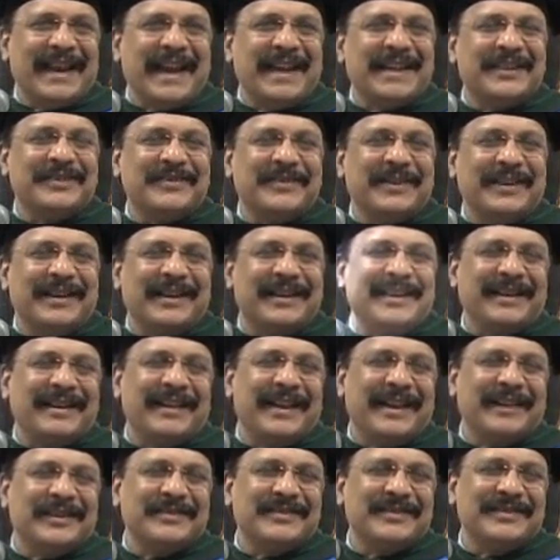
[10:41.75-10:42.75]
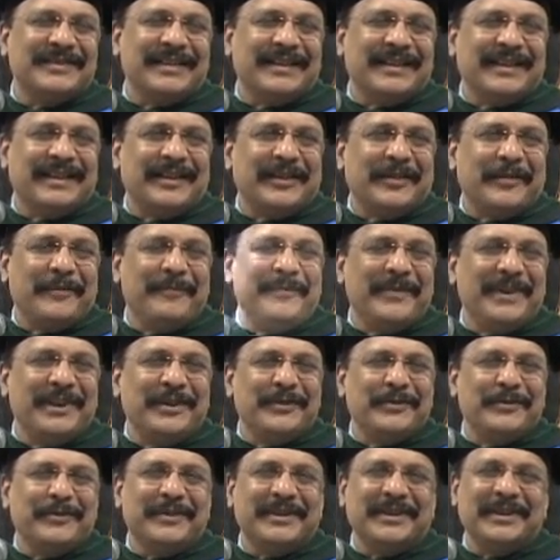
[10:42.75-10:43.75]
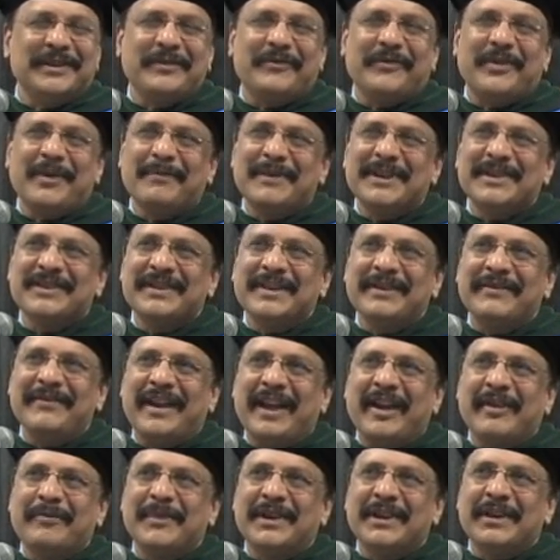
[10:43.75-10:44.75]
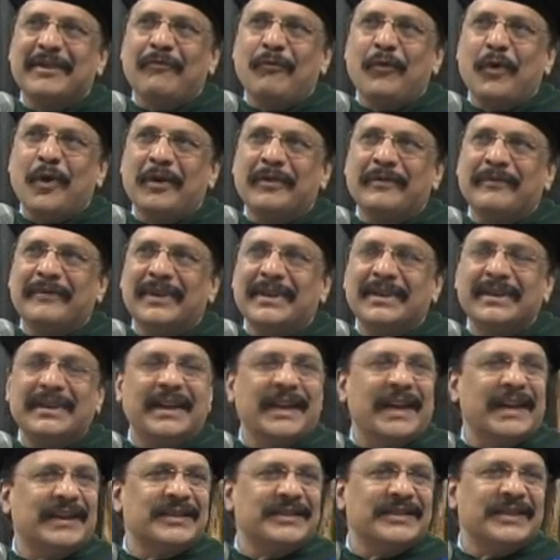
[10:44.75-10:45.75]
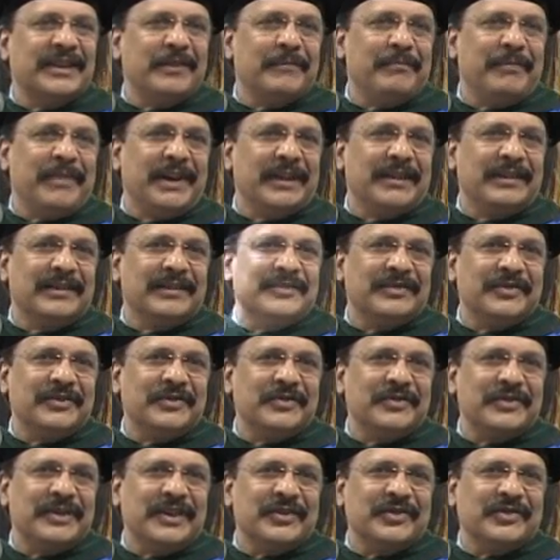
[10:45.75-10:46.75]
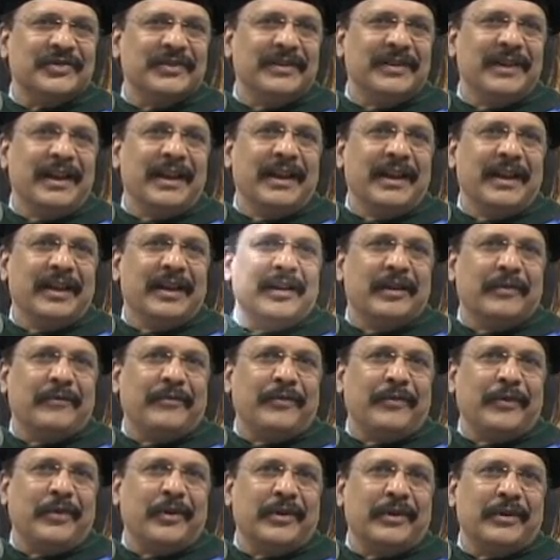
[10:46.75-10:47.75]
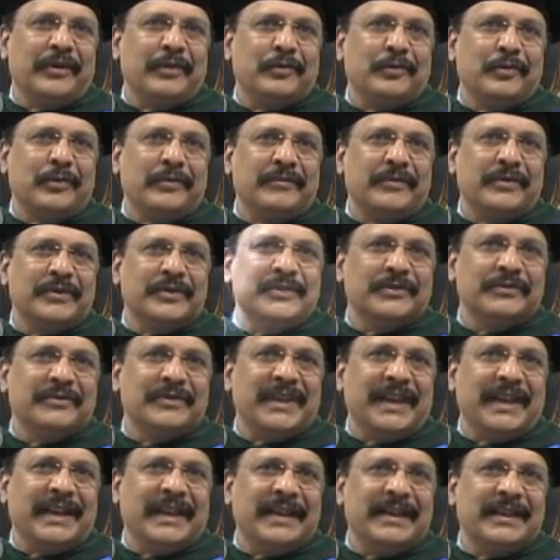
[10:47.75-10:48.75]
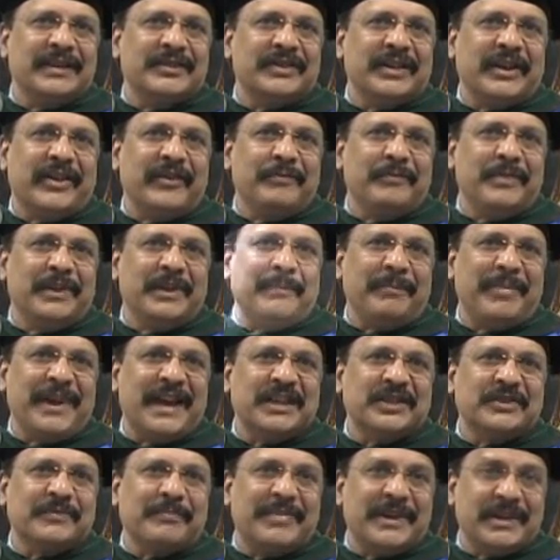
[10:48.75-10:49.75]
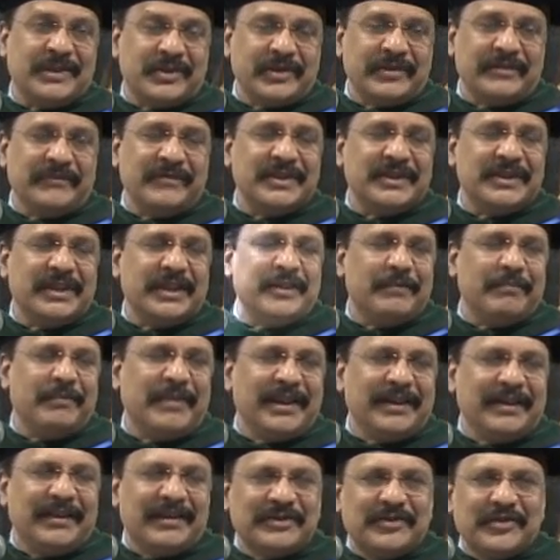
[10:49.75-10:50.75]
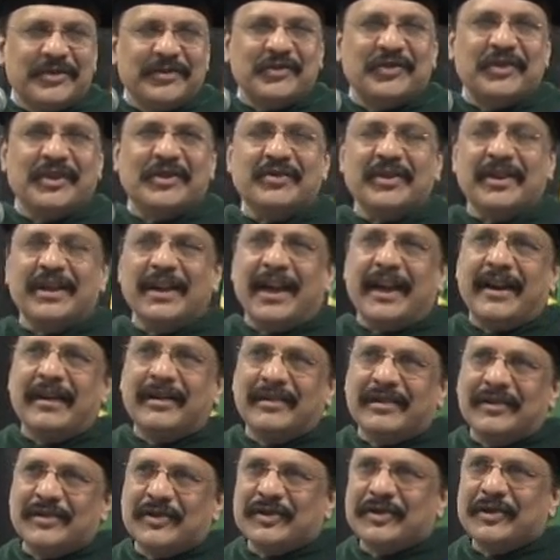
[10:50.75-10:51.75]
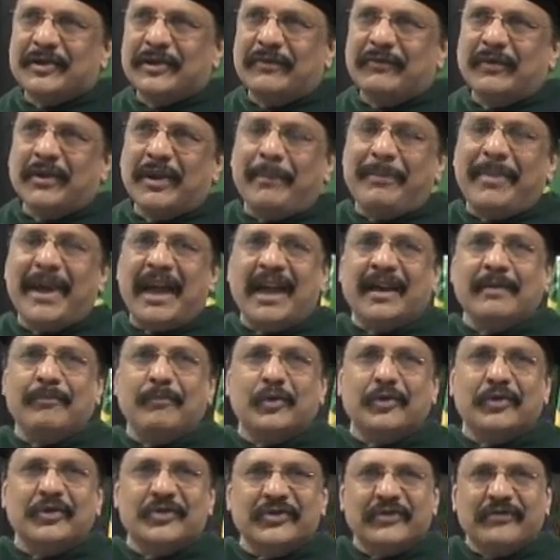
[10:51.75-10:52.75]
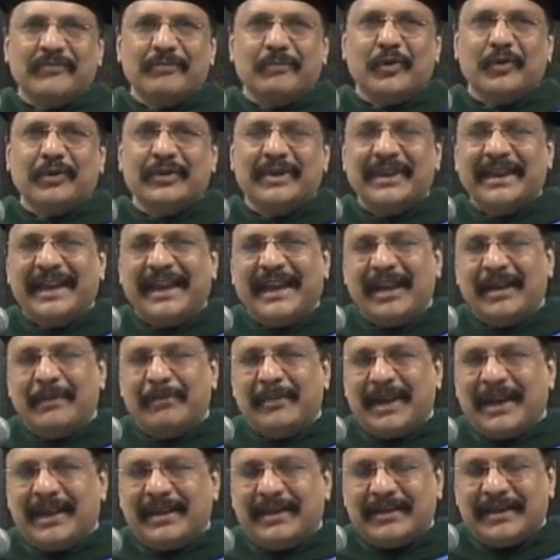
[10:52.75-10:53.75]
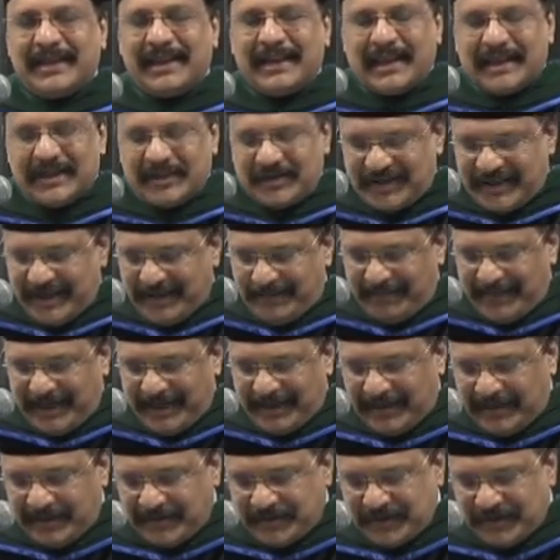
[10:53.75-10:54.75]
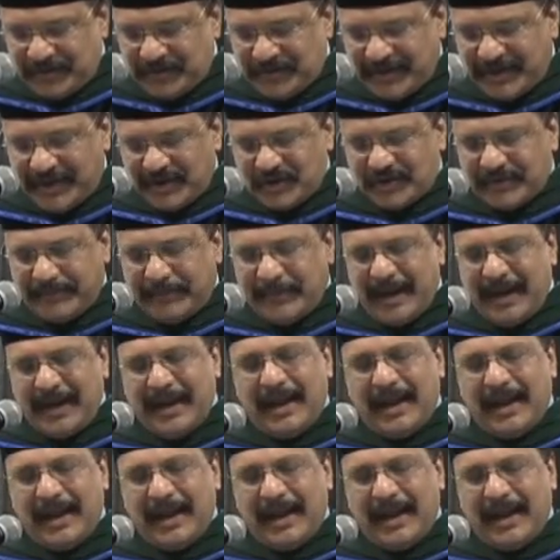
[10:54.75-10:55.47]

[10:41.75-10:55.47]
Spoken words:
As you heard from my CV, I've been involved with the Indiana State Medical Association for over 2 decades. I've been the past president of the State Medical Association and currently serve on the PAC boards of both the AMA and the Indiana State Medical Association.